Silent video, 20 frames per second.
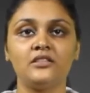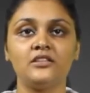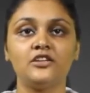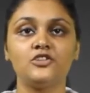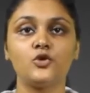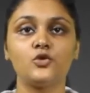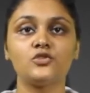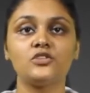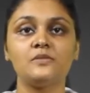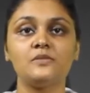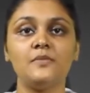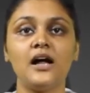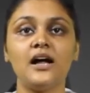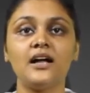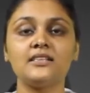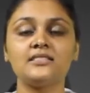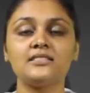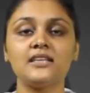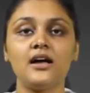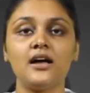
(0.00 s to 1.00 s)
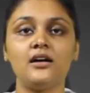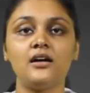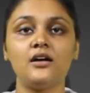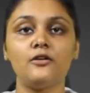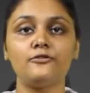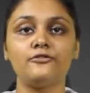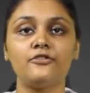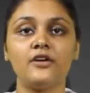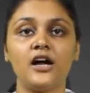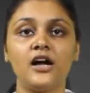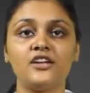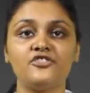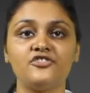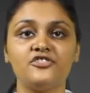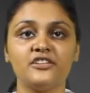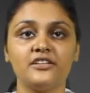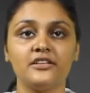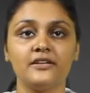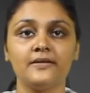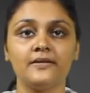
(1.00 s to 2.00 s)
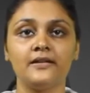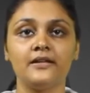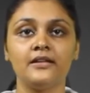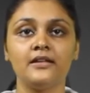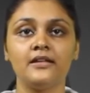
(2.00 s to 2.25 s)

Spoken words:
The total marks are of 100.